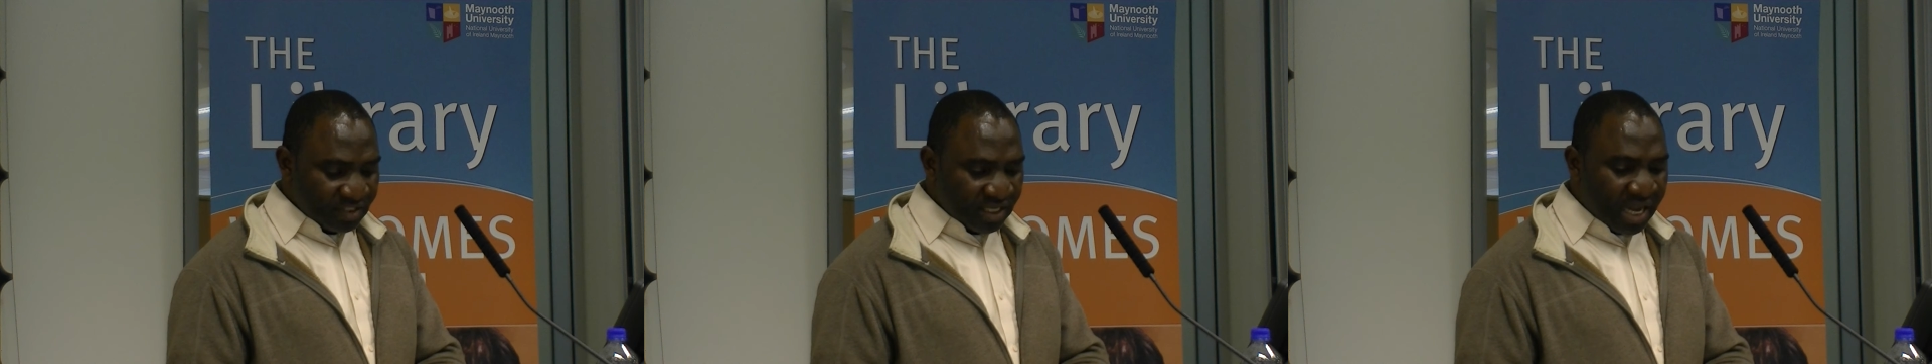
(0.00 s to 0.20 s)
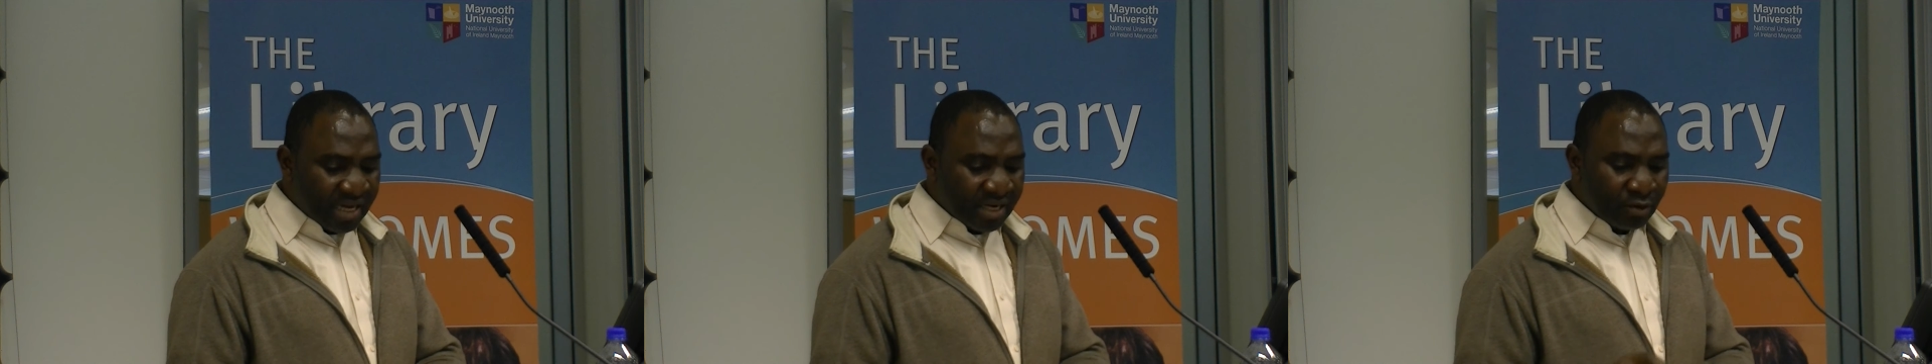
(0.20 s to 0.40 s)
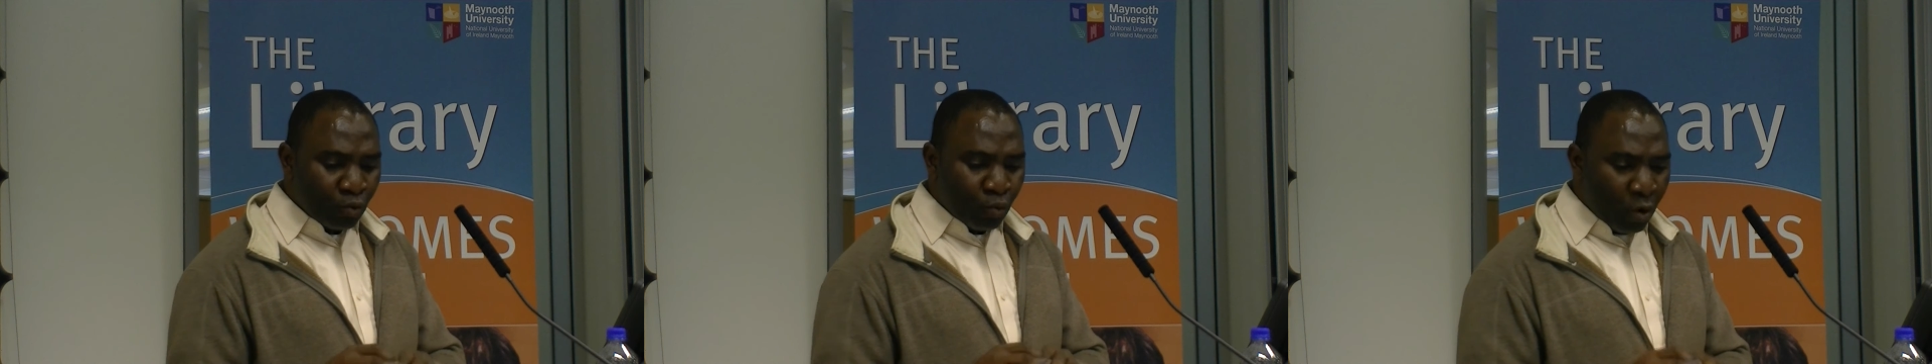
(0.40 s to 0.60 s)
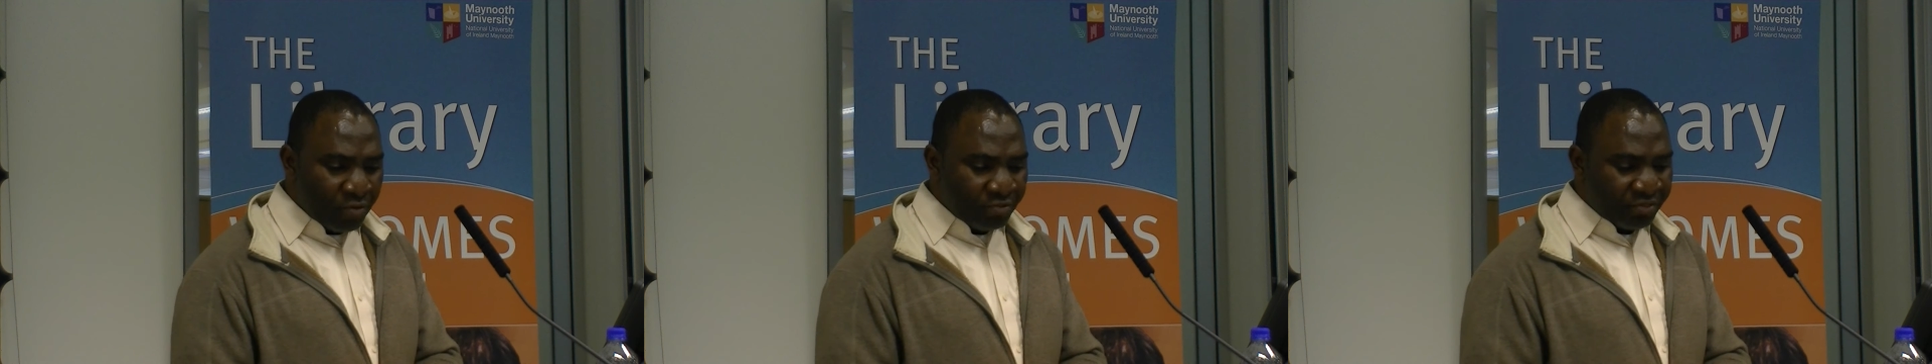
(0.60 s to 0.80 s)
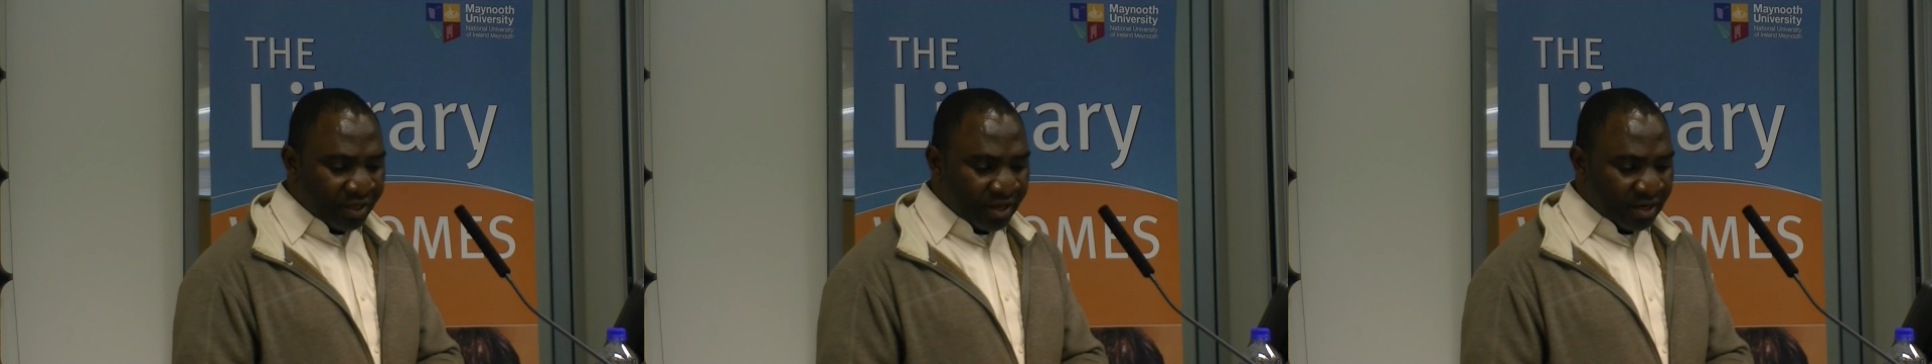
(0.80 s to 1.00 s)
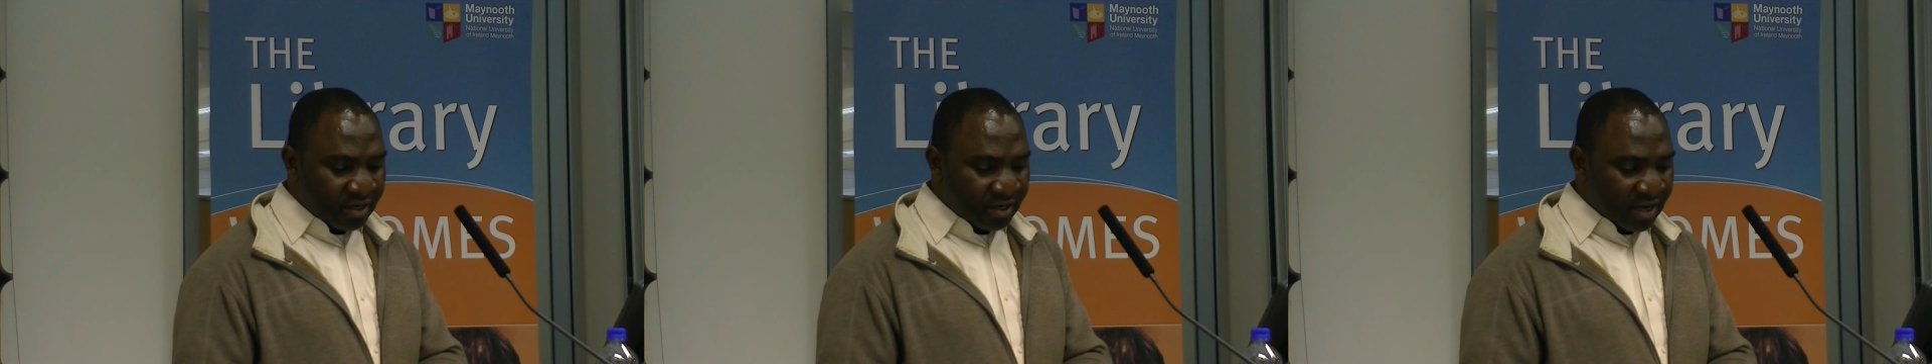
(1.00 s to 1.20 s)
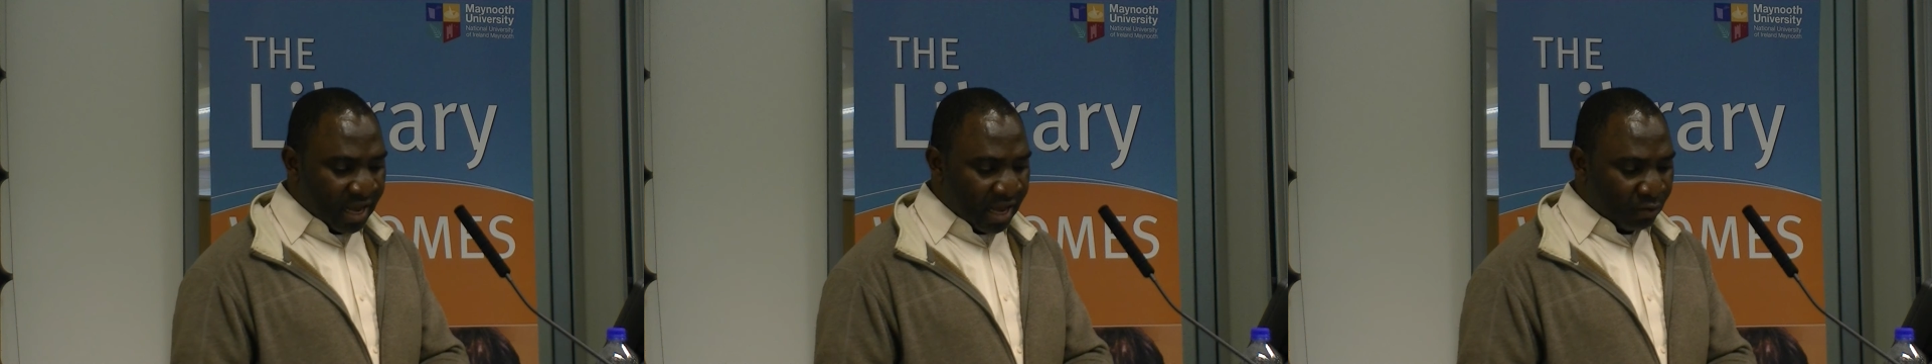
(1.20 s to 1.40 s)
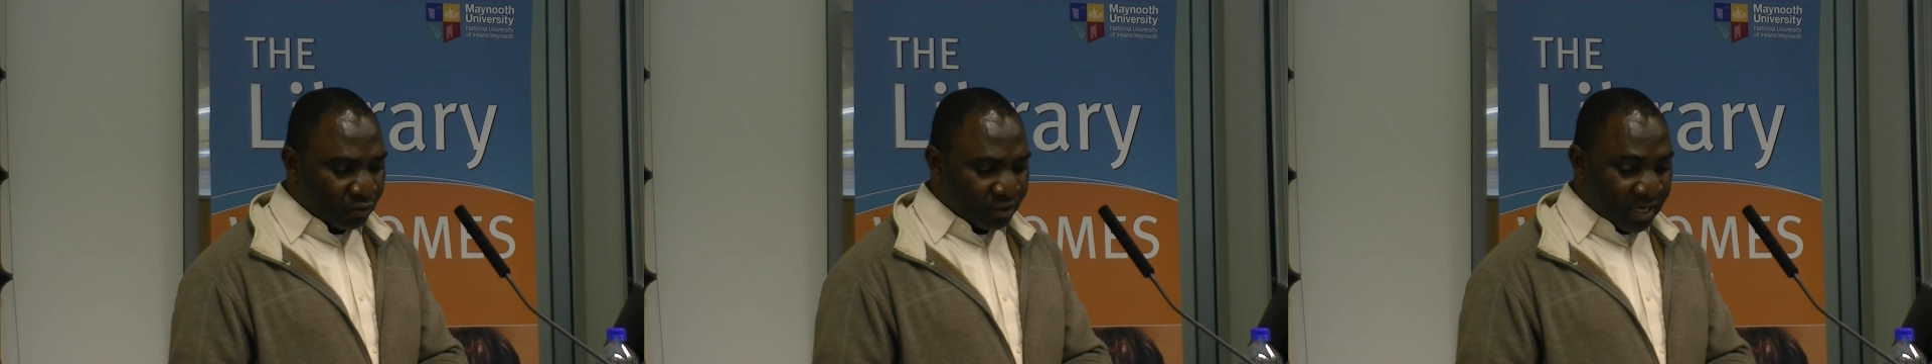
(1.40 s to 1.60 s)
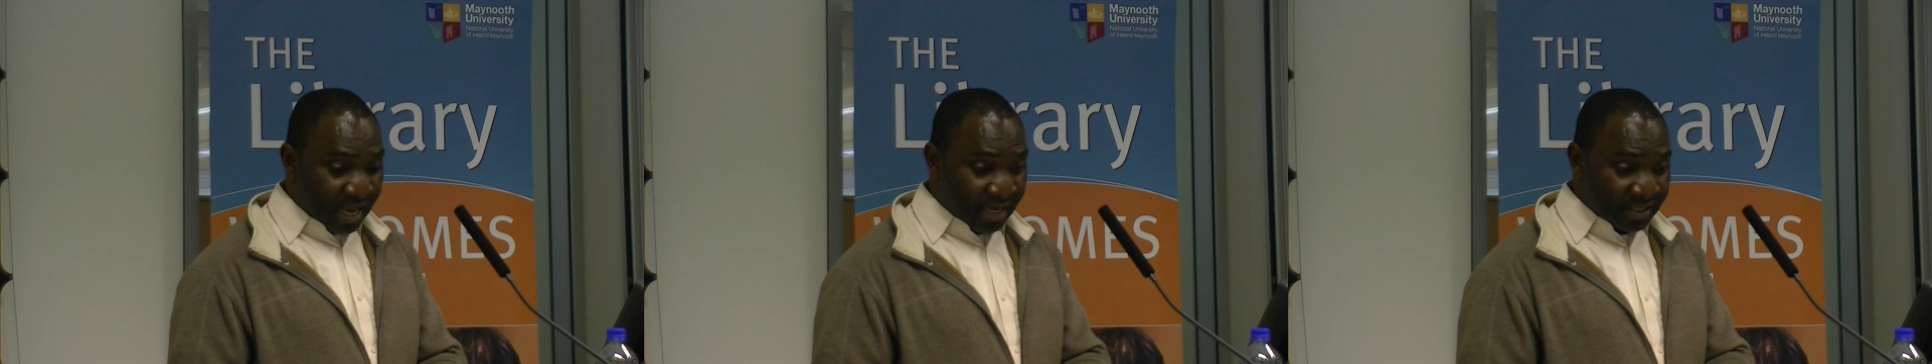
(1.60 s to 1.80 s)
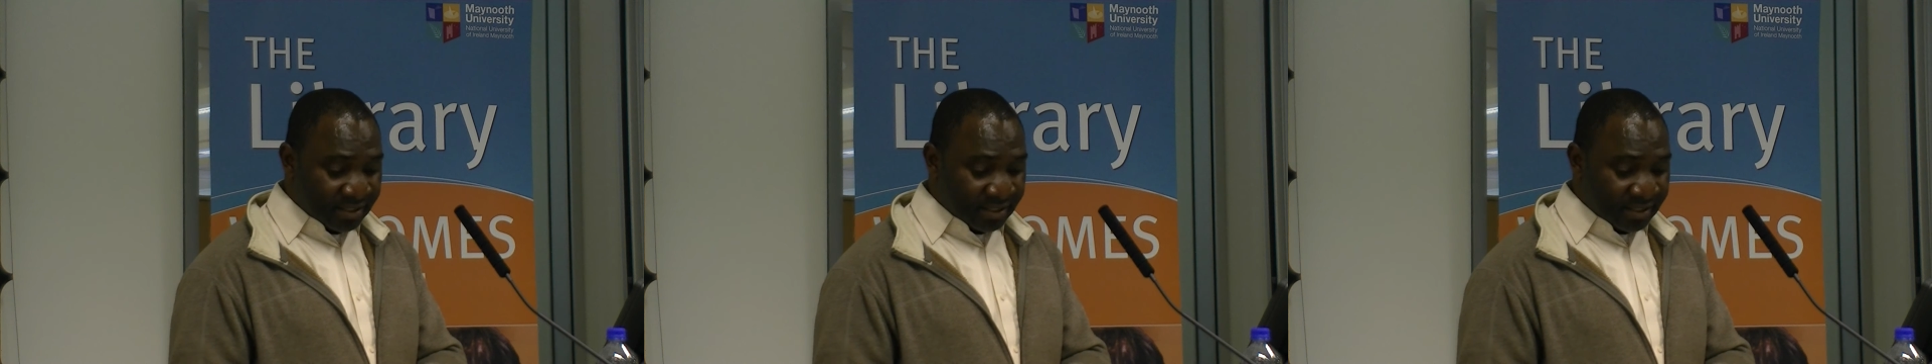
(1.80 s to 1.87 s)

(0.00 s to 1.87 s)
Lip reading: And one thing I would like,